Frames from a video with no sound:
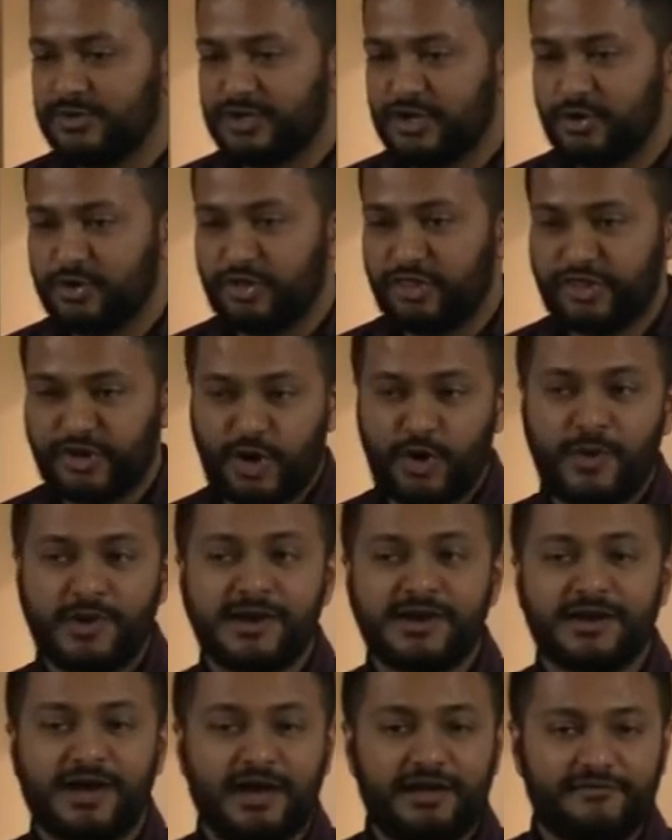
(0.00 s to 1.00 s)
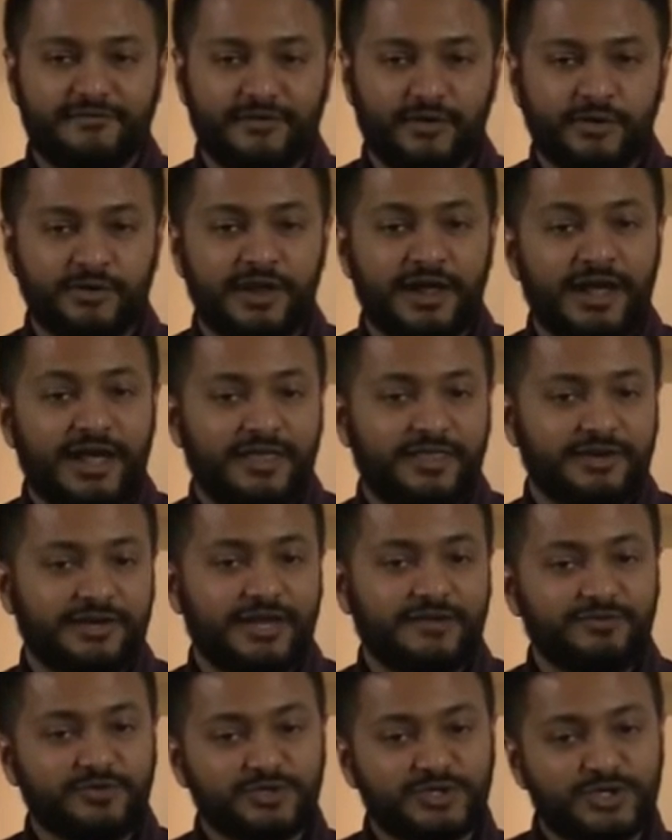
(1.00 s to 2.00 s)
you could throw in an iPhone and they'd
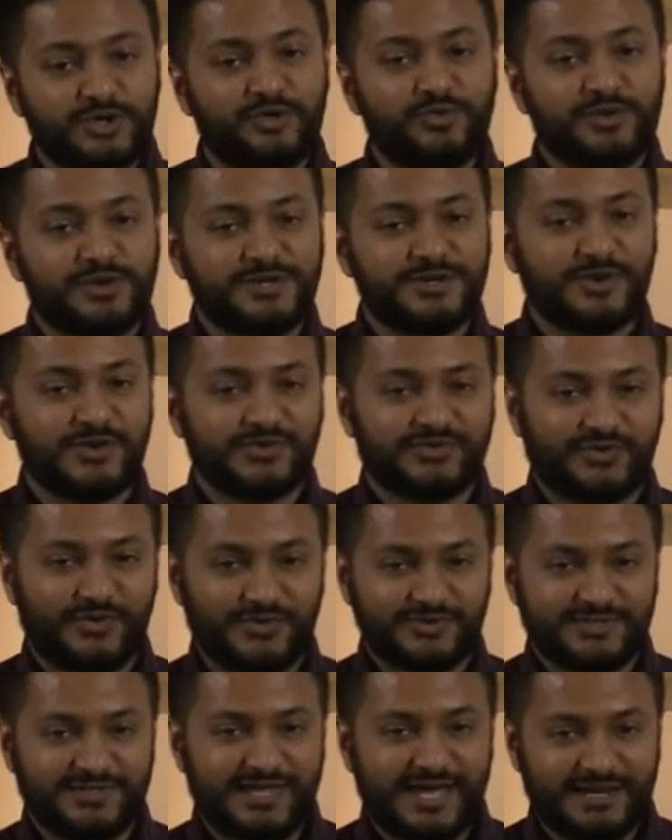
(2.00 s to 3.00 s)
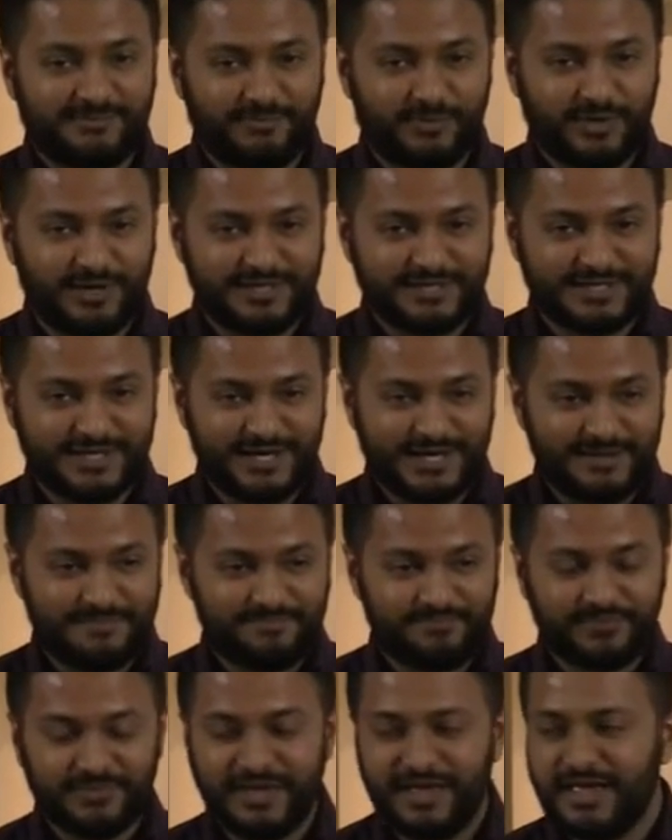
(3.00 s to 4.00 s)
give you two Windows phones at that point in time.